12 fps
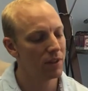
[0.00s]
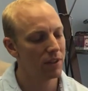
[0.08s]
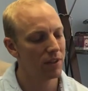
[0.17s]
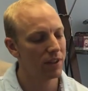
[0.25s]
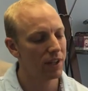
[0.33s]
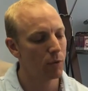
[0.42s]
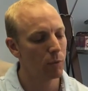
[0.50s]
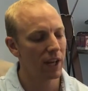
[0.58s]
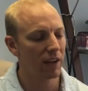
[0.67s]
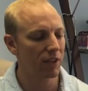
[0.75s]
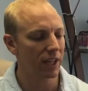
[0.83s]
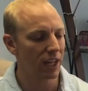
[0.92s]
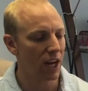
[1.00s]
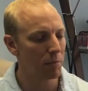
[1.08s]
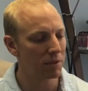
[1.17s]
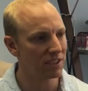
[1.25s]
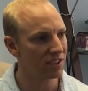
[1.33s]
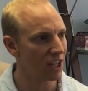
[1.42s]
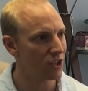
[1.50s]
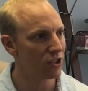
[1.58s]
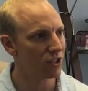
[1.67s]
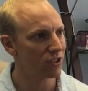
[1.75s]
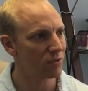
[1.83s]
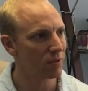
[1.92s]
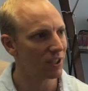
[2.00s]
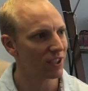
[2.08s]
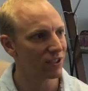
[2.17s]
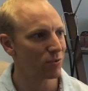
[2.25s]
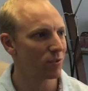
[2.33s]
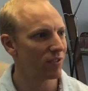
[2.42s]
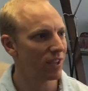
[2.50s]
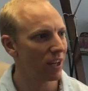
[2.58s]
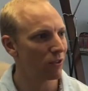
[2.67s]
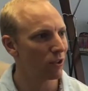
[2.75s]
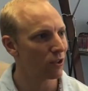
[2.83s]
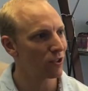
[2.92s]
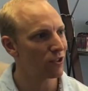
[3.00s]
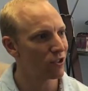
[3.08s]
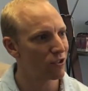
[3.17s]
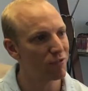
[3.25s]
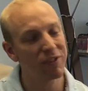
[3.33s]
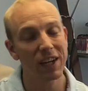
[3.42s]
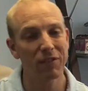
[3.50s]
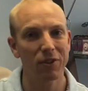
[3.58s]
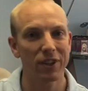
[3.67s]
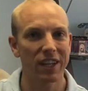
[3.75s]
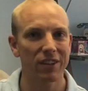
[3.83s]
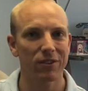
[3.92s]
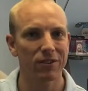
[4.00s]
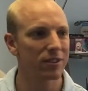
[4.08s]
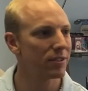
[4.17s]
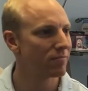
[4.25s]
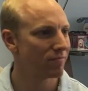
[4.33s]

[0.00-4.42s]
and then we have like compensations because we've now learned to favor the other.